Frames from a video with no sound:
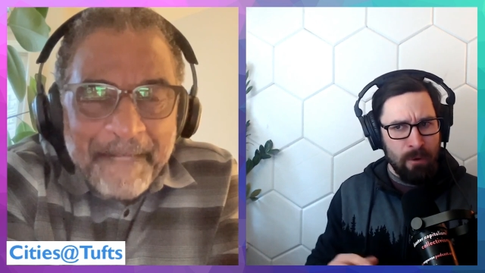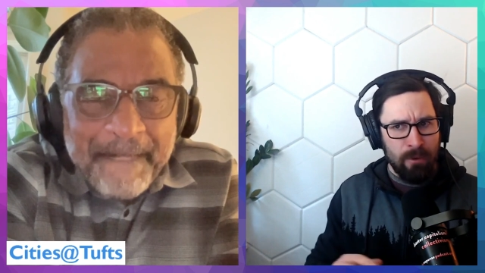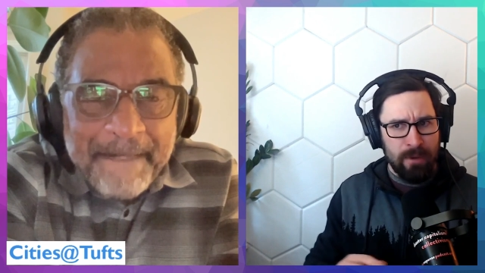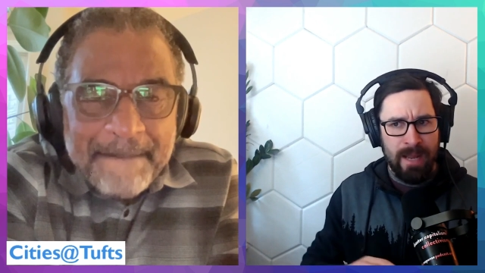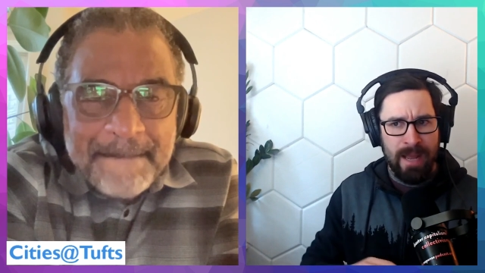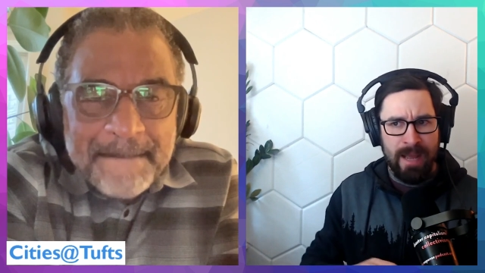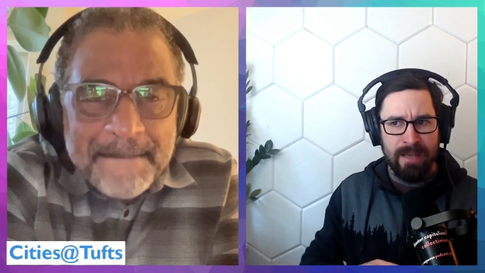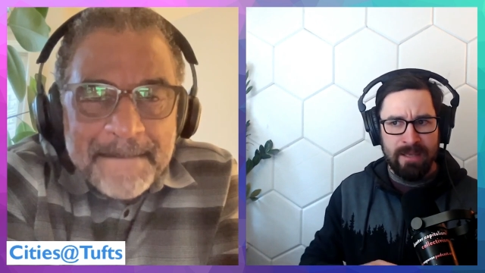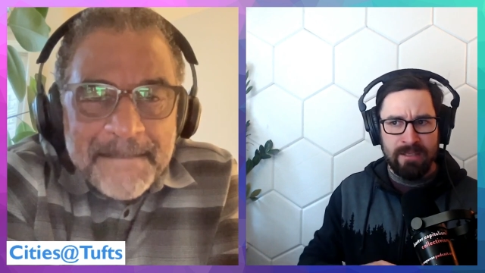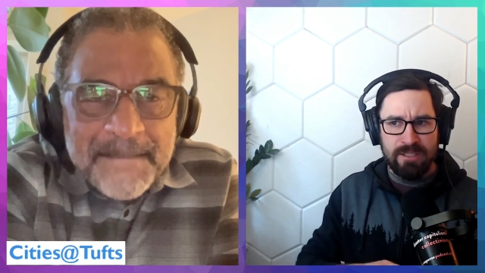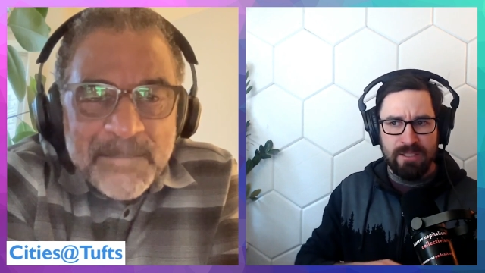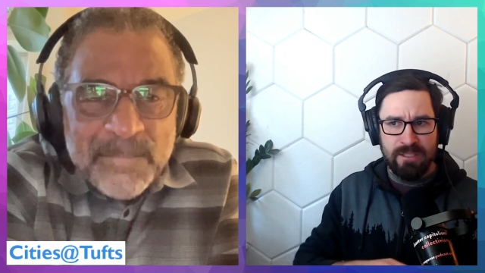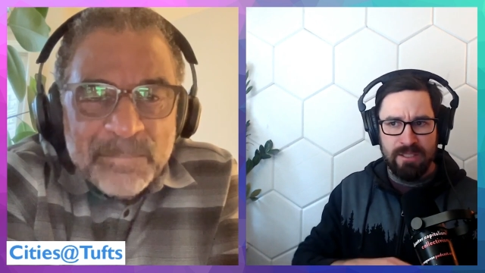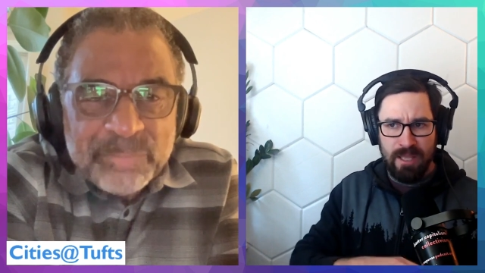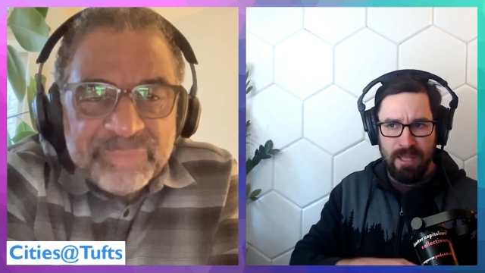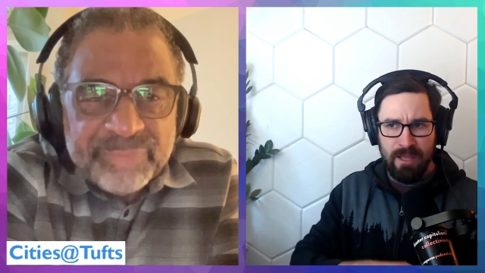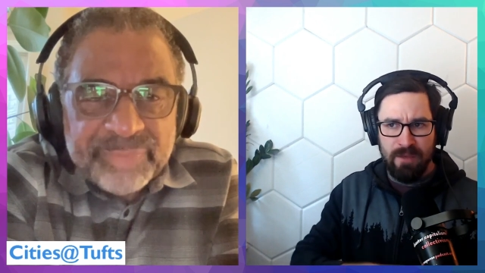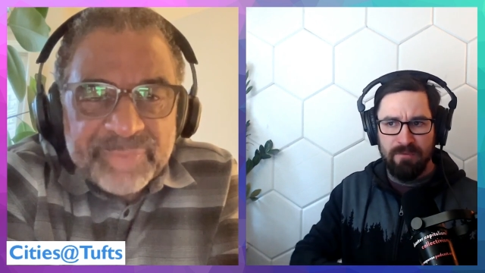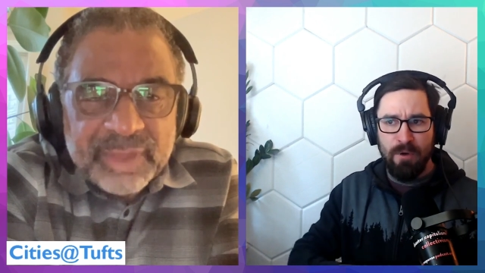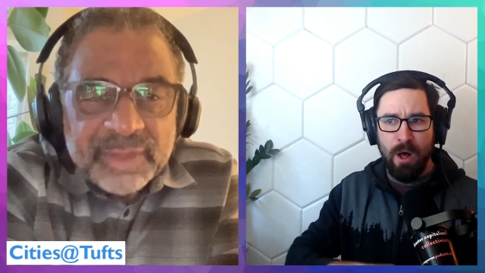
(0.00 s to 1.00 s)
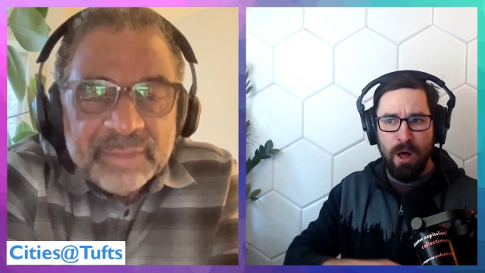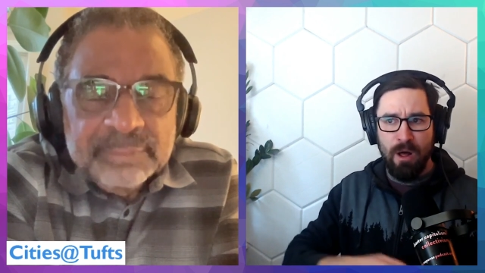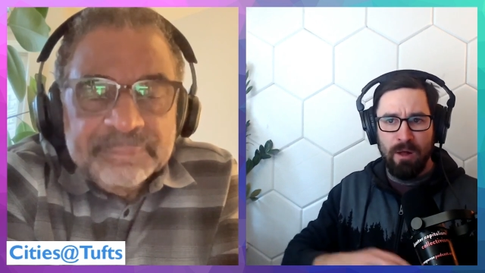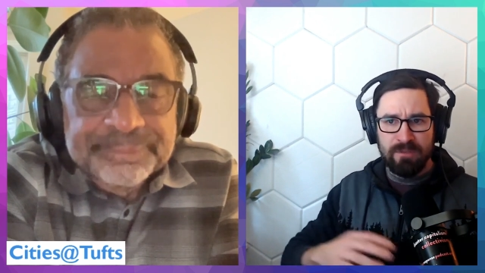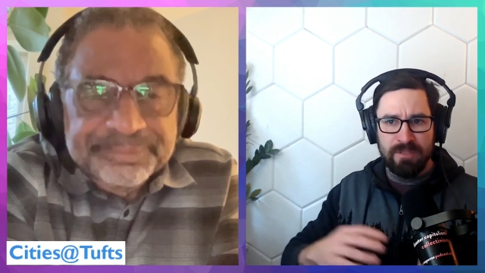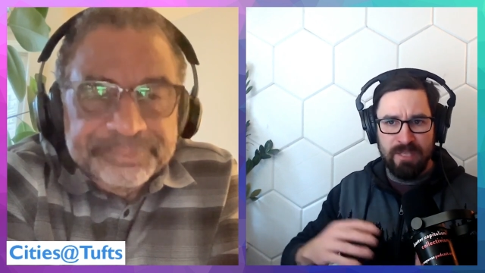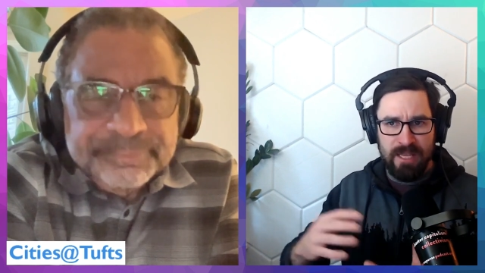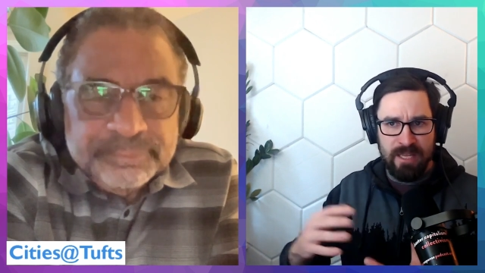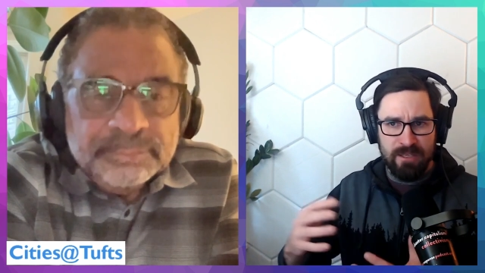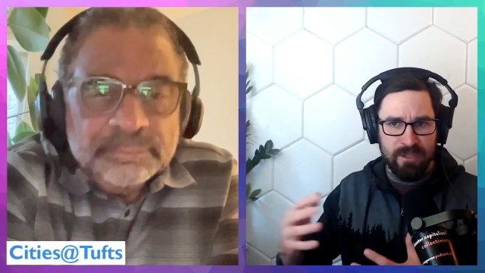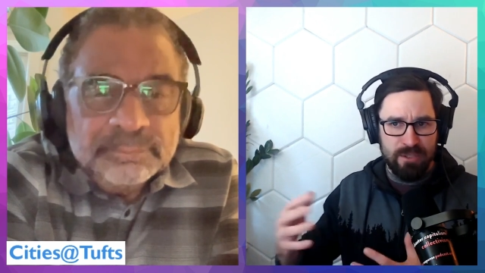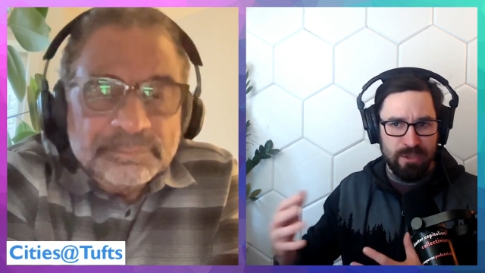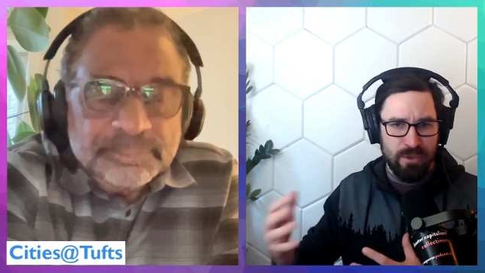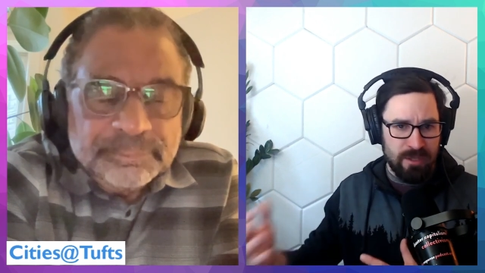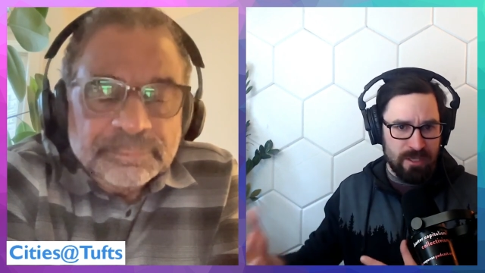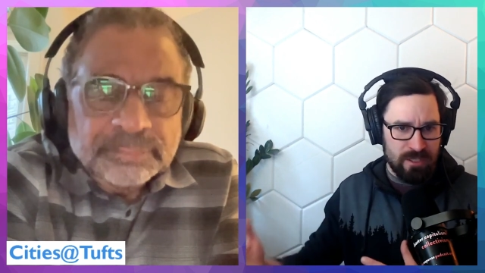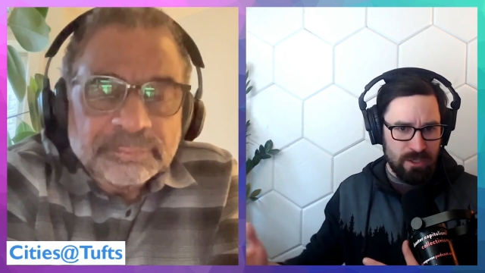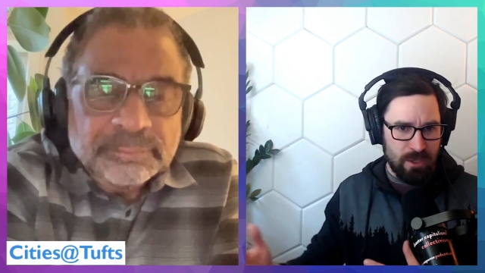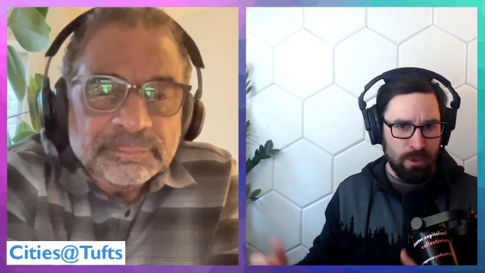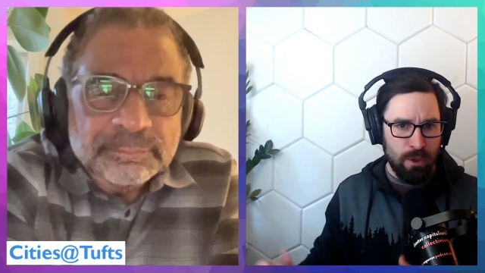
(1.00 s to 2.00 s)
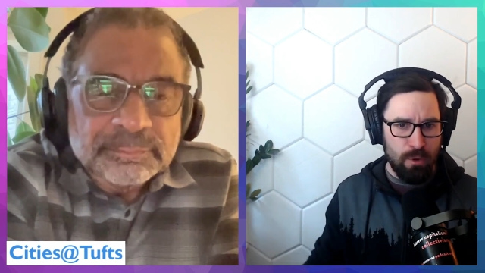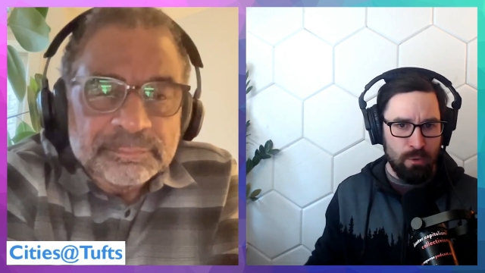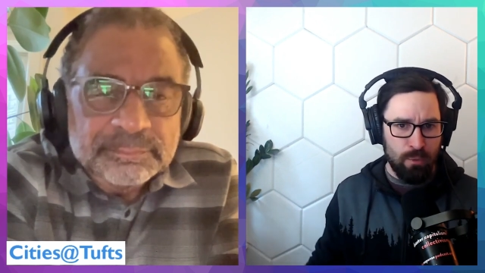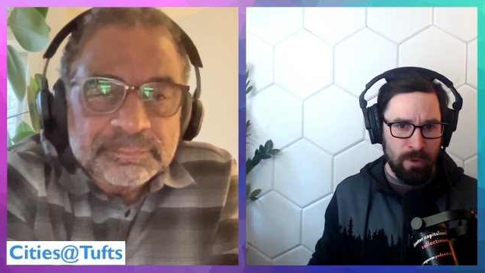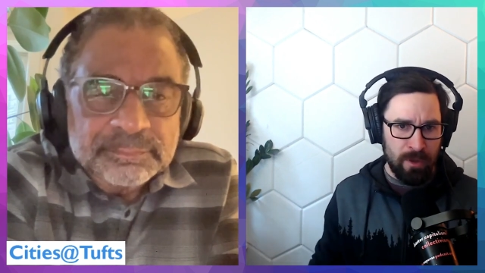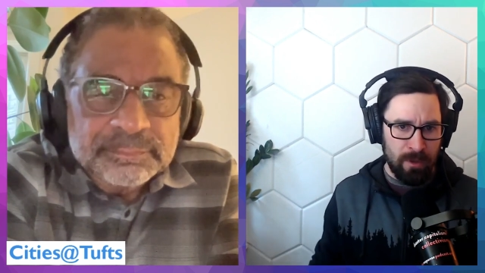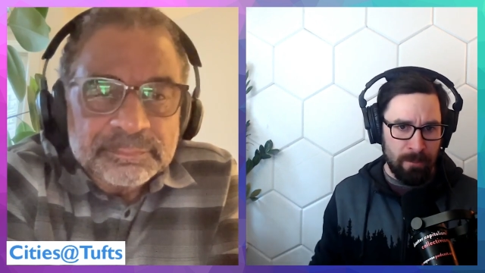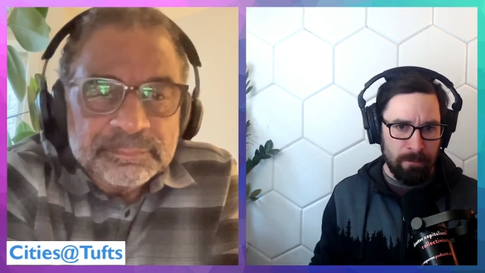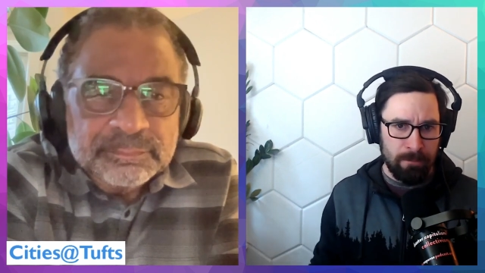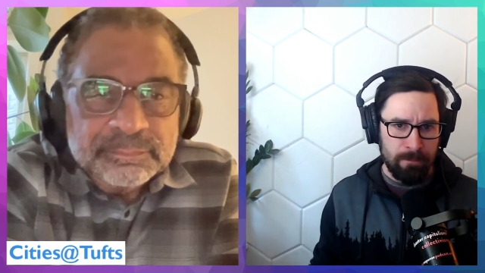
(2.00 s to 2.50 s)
Speaker 1: it has evolved into this colloquium.